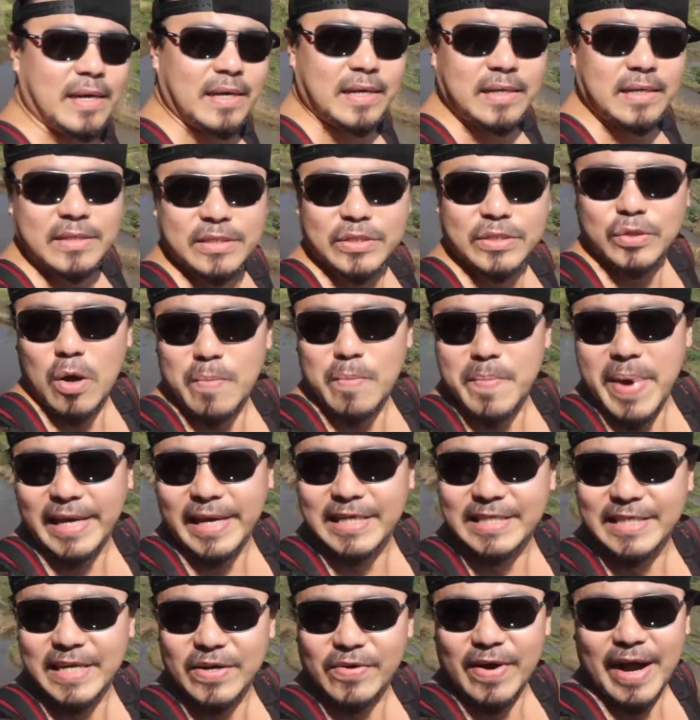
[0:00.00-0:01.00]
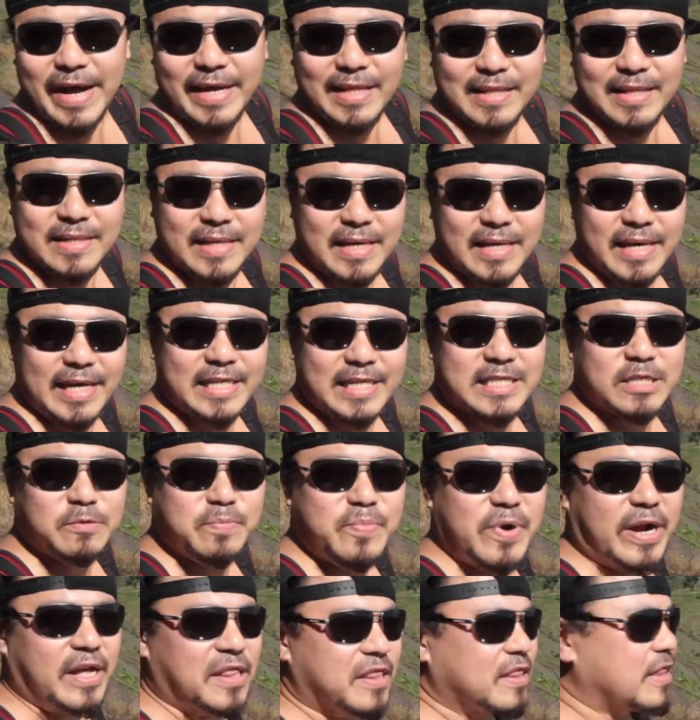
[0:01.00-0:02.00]
So amazing, right? It's
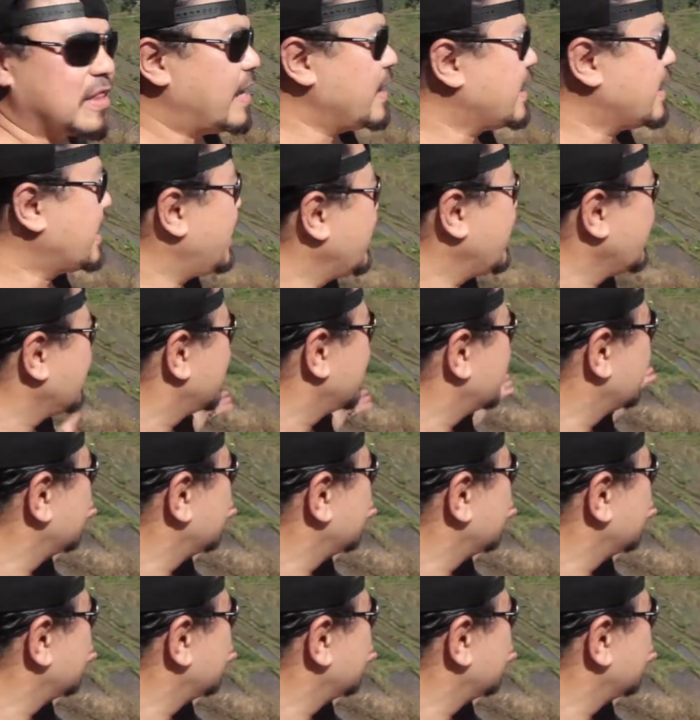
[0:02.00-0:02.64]
breathtaking.